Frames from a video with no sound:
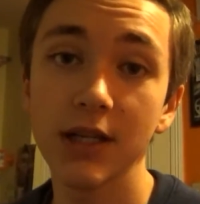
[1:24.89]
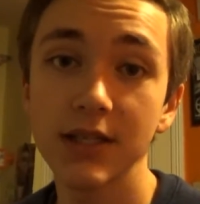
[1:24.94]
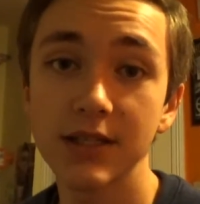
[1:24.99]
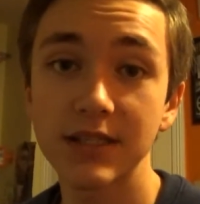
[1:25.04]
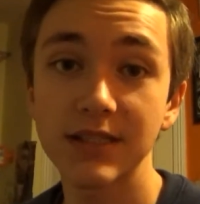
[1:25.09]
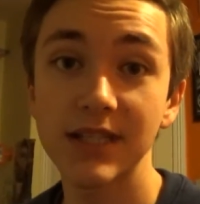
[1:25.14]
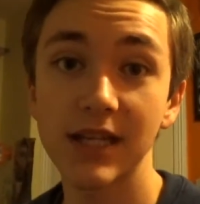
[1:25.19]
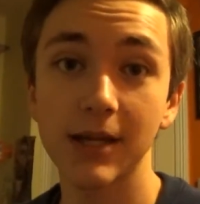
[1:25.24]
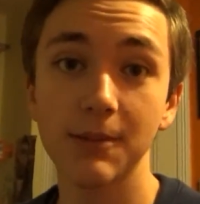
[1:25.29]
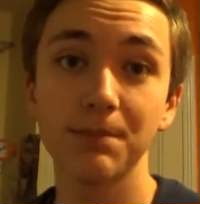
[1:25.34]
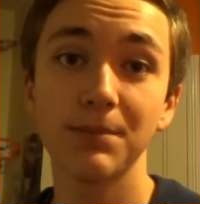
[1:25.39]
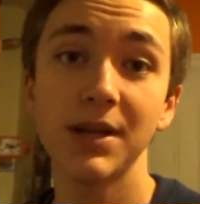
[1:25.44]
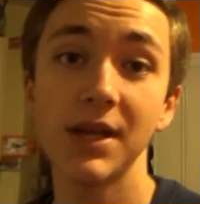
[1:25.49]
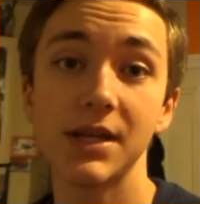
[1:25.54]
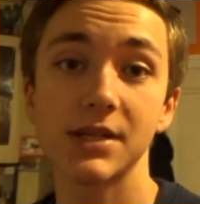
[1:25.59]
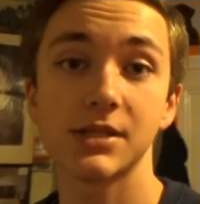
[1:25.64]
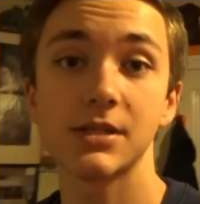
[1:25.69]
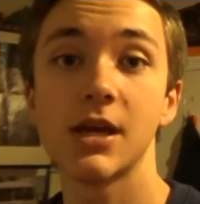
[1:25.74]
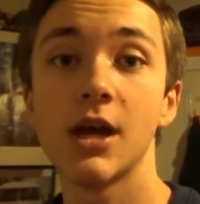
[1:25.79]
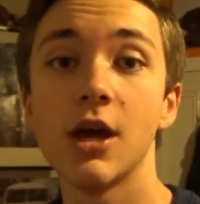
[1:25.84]
It's a second
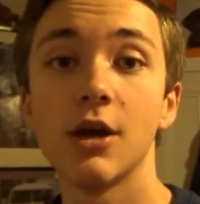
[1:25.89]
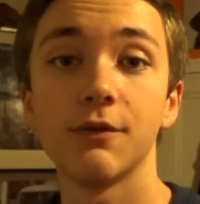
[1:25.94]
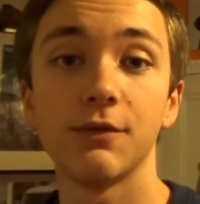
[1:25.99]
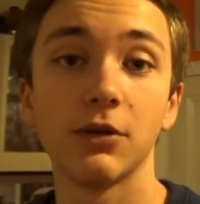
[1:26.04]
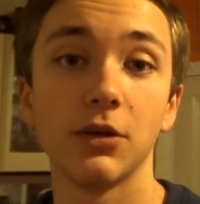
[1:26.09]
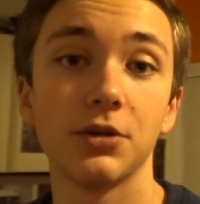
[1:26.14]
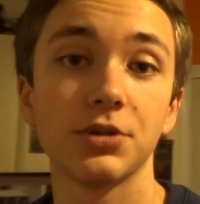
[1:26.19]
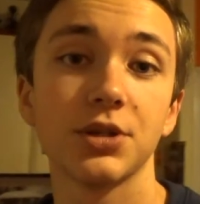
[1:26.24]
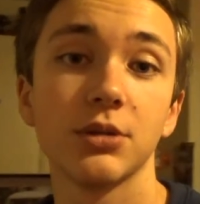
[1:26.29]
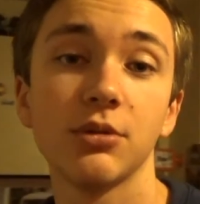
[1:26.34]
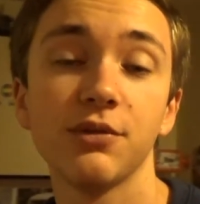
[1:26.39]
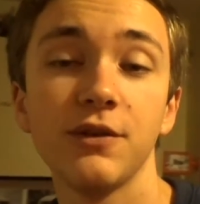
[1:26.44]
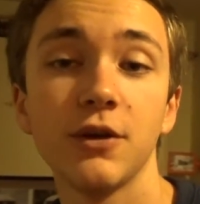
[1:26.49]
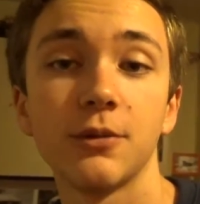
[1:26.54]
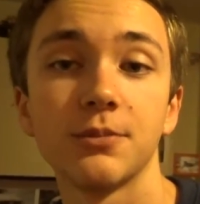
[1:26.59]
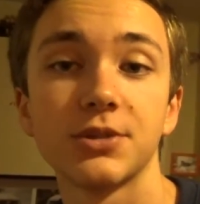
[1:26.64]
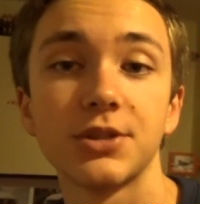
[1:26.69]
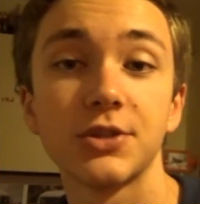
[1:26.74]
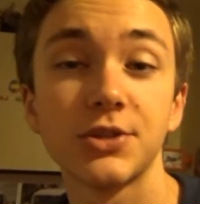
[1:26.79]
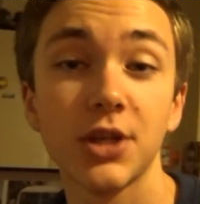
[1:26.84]
place for
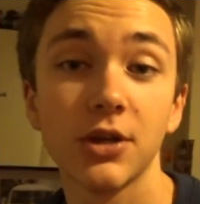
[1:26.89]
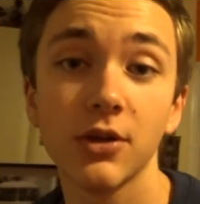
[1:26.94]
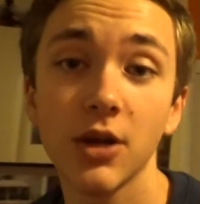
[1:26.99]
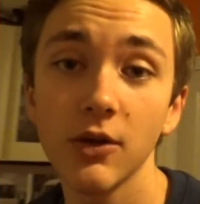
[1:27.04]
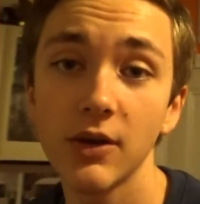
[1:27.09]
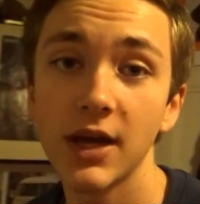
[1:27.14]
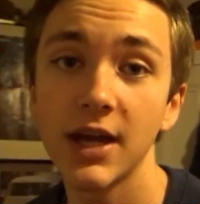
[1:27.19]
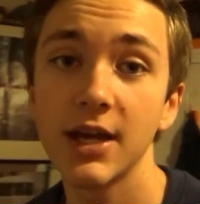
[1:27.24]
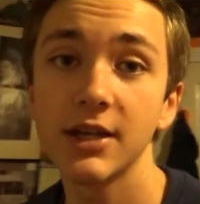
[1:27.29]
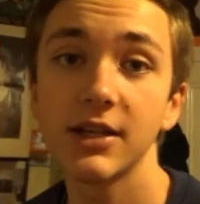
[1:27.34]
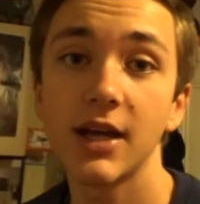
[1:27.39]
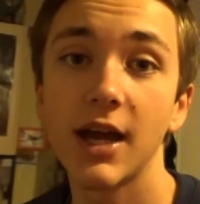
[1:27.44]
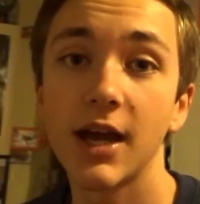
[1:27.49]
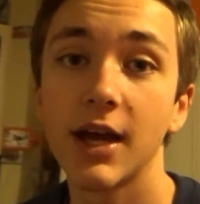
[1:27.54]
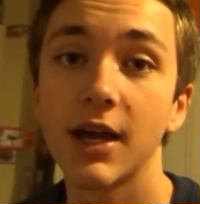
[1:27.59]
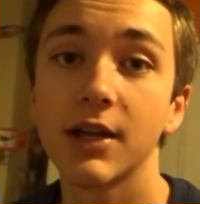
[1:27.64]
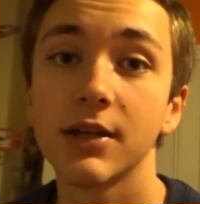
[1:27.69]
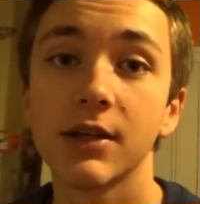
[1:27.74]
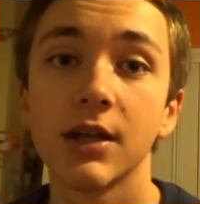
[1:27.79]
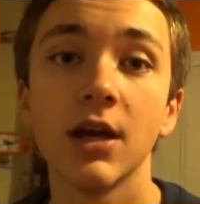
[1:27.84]
LosthoboFilmz. So go ahead
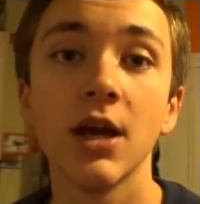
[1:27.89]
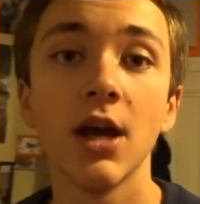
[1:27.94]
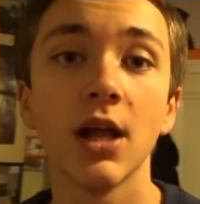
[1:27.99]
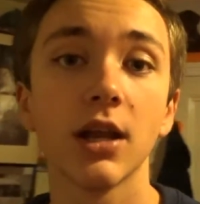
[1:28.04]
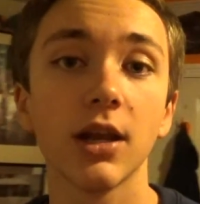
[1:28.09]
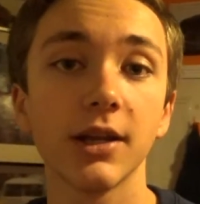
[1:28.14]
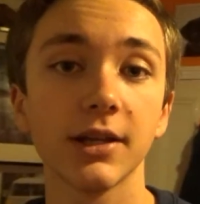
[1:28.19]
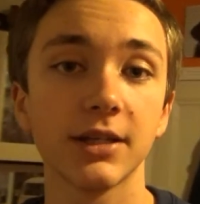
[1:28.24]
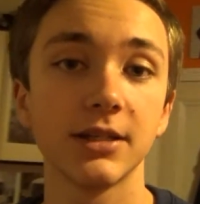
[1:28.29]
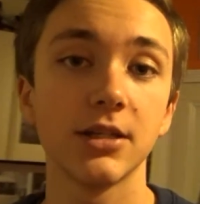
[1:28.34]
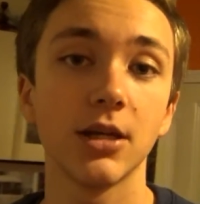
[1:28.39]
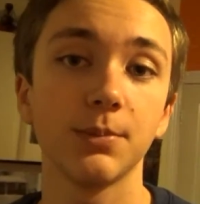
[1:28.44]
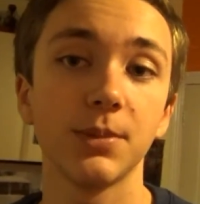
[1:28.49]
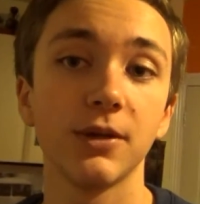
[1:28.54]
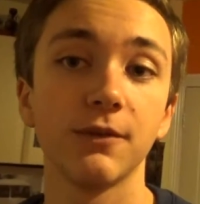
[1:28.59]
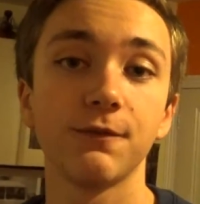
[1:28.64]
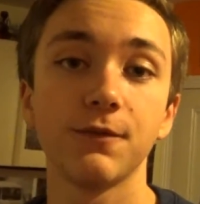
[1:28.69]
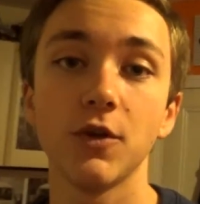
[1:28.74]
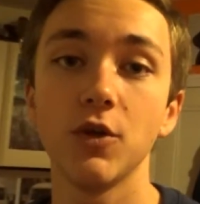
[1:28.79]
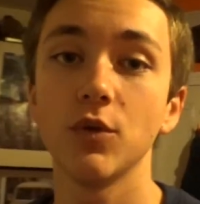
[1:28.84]
and like it up
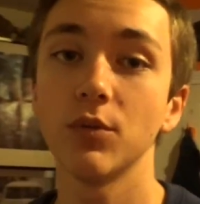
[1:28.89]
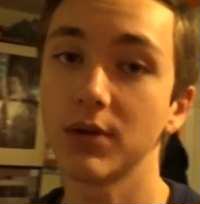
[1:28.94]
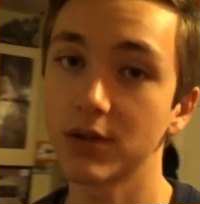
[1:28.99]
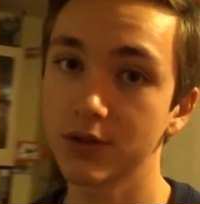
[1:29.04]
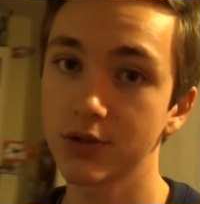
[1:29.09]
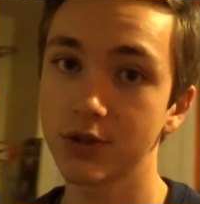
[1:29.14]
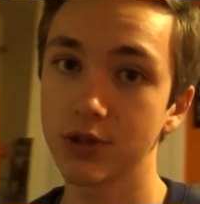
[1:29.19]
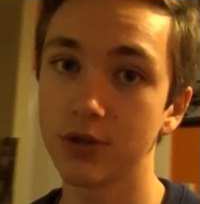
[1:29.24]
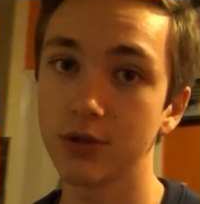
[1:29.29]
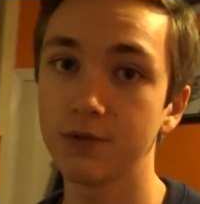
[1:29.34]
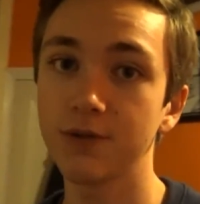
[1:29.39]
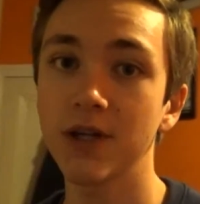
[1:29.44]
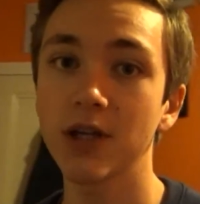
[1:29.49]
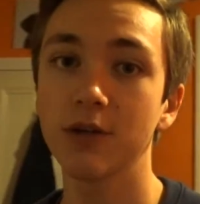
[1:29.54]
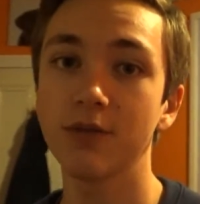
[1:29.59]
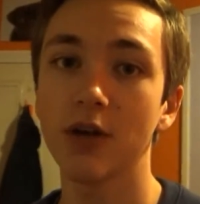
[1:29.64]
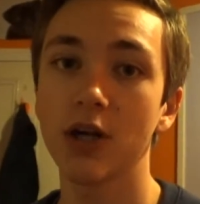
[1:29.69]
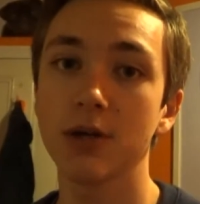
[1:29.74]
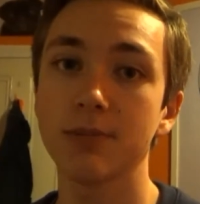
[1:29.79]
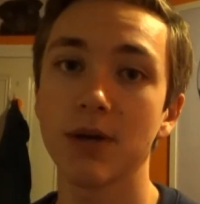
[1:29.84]
if you want to. Thank you
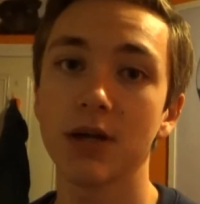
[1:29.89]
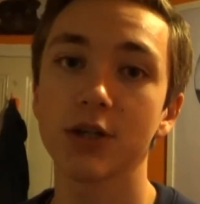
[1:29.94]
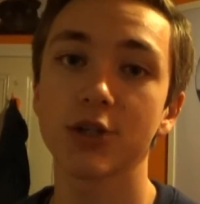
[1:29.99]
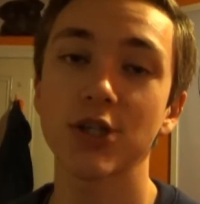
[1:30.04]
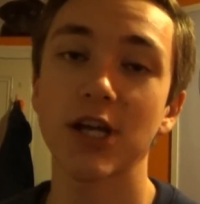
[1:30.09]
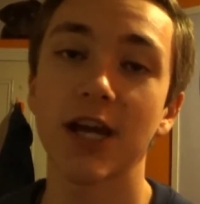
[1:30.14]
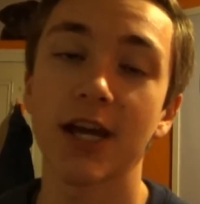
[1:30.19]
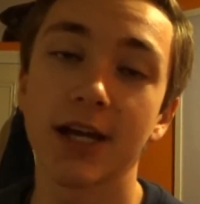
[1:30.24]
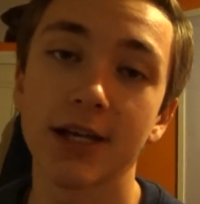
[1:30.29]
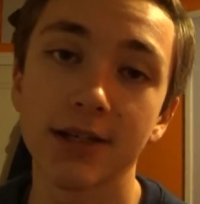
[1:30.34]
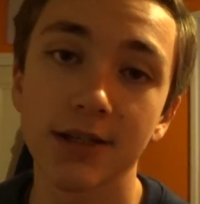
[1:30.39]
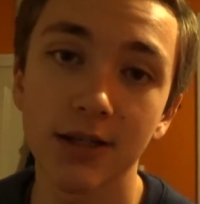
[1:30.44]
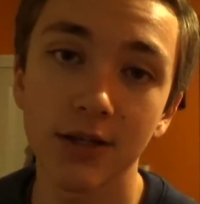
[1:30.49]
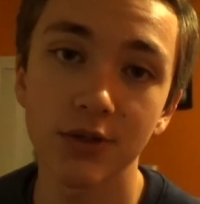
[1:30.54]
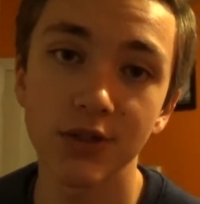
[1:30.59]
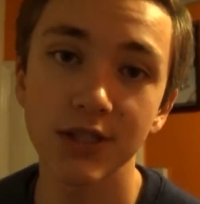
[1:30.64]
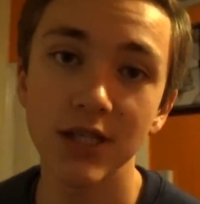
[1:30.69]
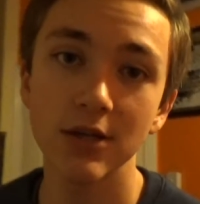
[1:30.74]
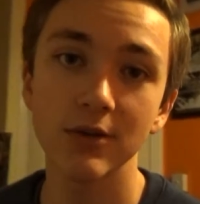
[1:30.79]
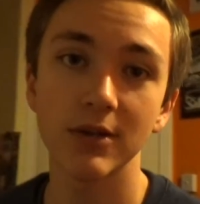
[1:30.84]
very much, and I'll
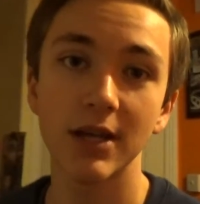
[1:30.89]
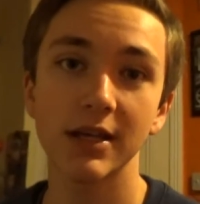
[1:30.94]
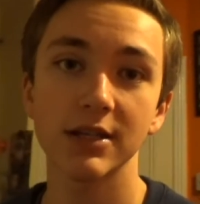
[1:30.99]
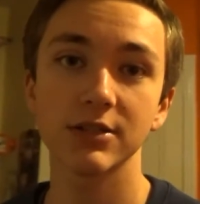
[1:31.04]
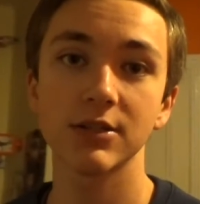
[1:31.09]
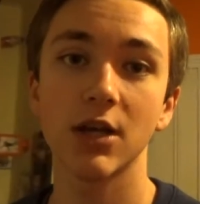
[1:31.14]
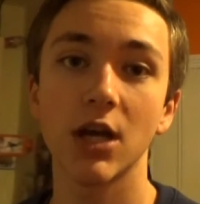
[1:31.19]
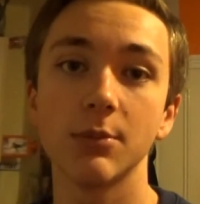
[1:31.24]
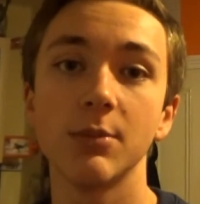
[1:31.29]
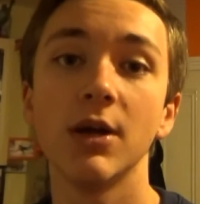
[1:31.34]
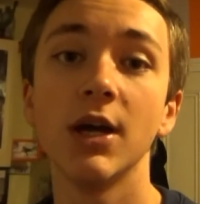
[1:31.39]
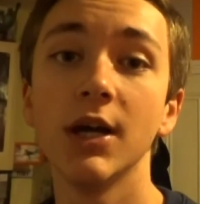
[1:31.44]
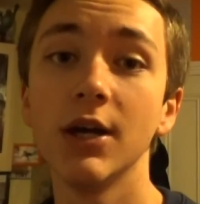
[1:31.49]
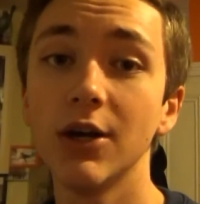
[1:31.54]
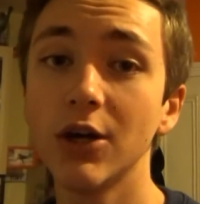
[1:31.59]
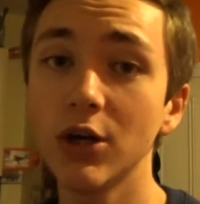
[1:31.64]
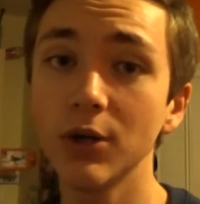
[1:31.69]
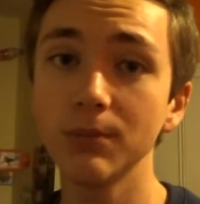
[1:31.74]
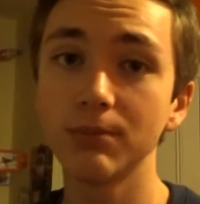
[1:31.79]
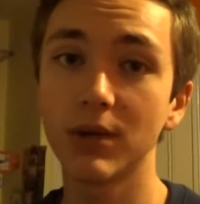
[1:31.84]
see you next time
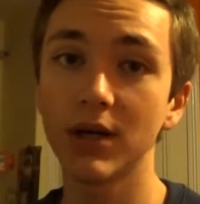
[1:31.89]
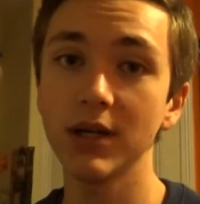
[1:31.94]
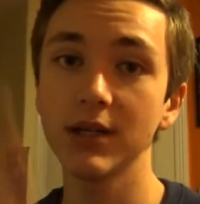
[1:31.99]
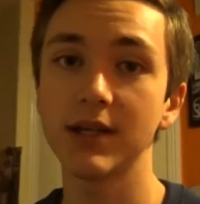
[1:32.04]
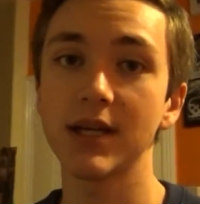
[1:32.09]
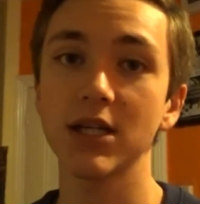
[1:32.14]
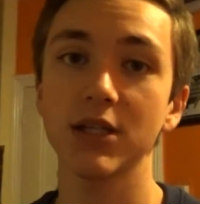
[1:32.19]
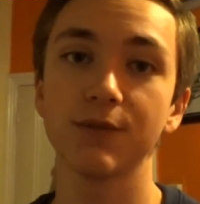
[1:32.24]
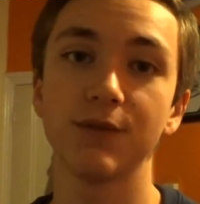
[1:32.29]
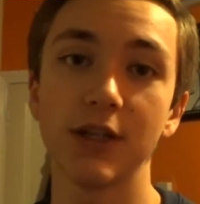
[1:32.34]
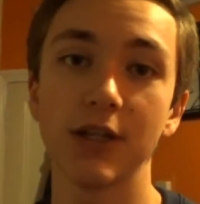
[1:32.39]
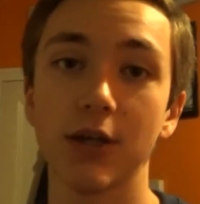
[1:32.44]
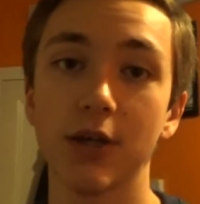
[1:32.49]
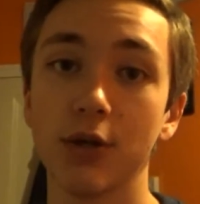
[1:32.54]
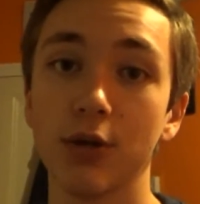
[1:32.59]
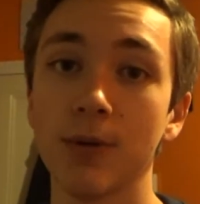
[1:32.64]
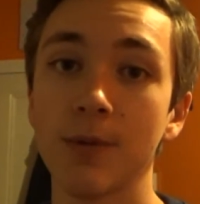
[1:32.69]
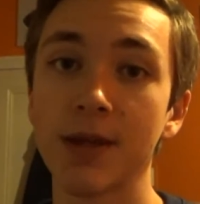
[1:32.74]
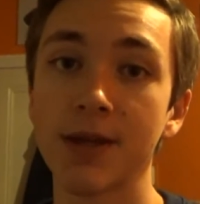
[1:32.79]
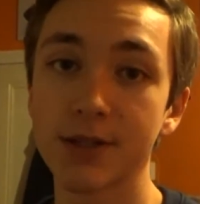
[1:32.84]
on my next
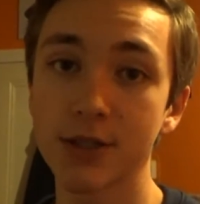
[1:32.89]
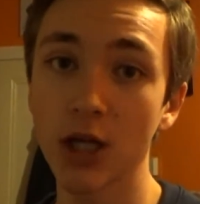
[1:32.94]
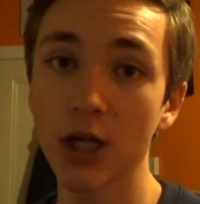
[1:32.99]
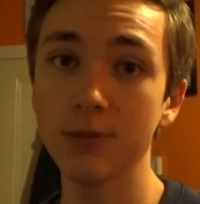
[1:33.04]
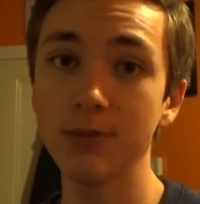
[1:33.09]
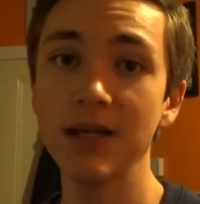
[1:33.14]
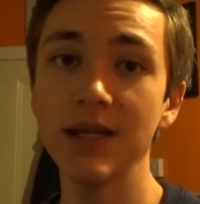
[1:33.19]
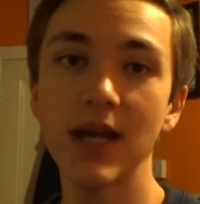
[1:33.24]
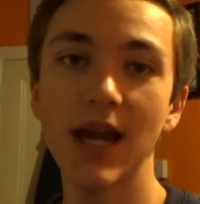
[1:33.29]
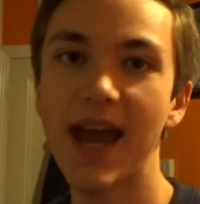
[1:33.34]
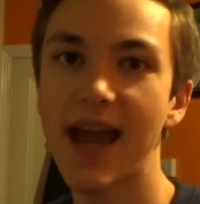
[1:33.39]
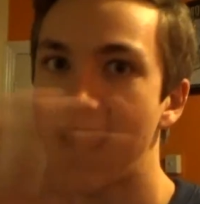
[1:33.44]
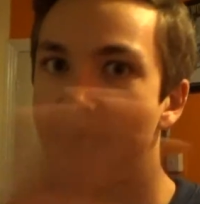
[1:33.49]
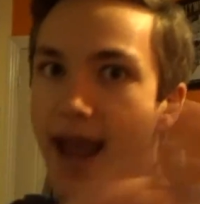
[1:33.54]
video. Toby,